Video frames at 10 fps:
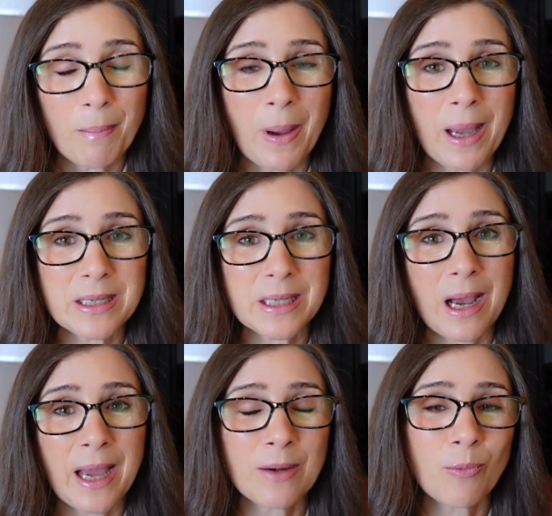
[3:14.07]
but
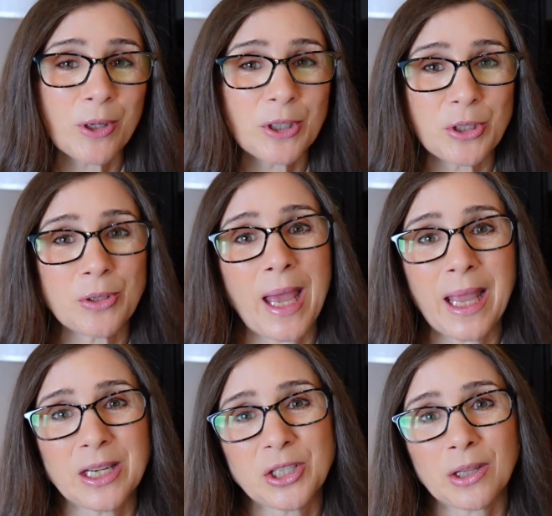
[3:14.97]
I didn't want to do
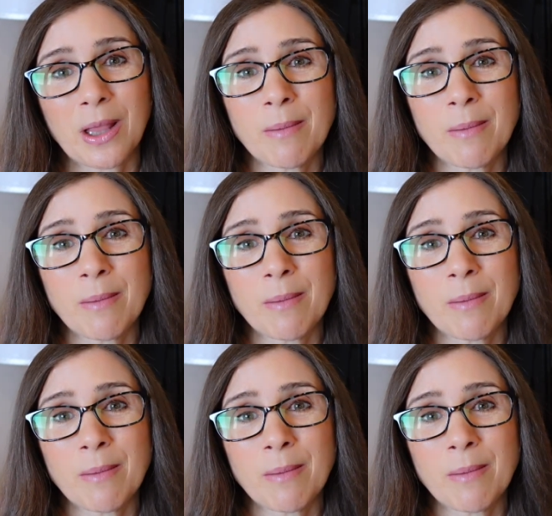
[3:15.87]
that until